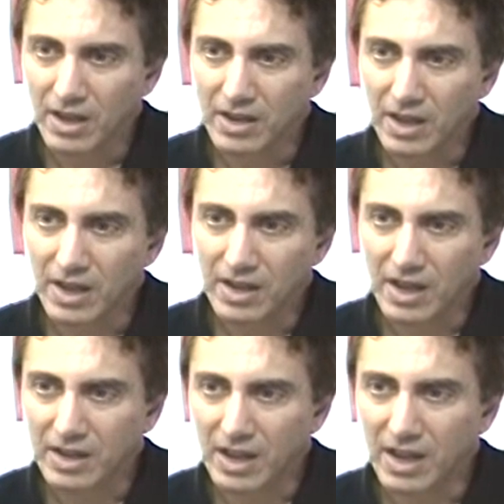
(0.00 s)
and
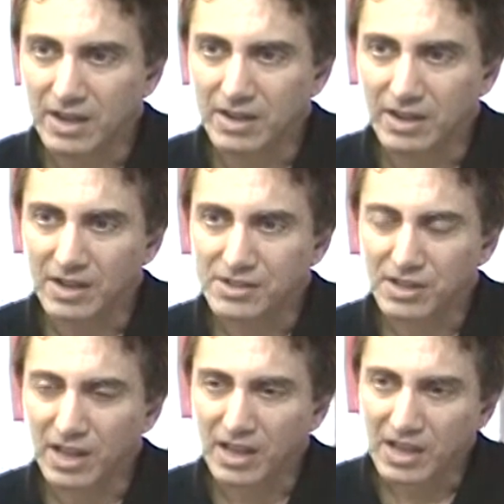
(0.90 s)
and and and
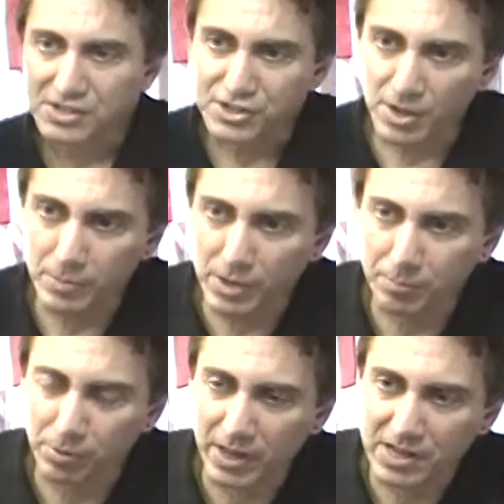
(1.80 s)
it's like and some of
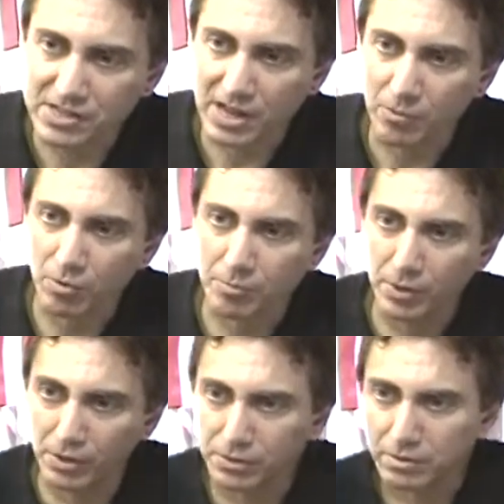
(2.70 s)
the planes that were
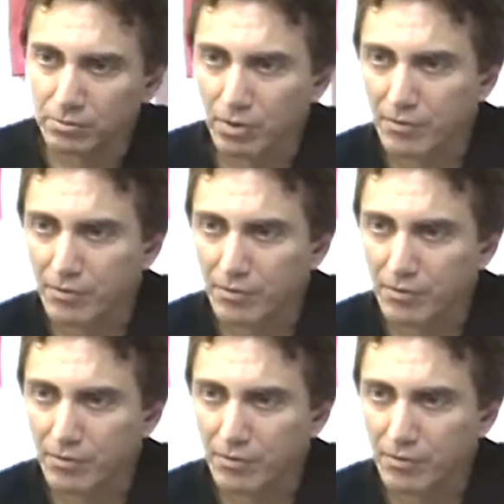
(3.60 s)
built,